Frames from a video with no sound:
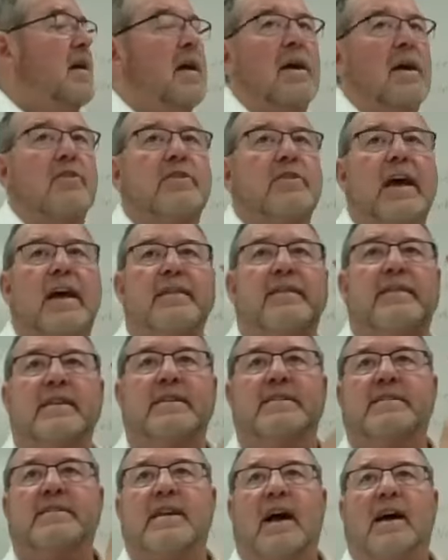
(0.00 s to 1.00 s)
Okay,
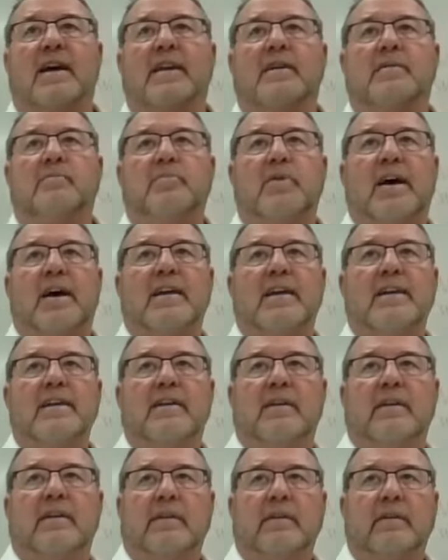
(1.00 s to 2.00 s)
this column right
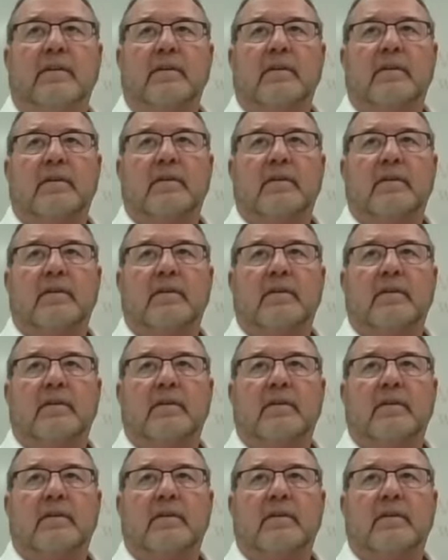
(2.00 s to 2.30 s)
here,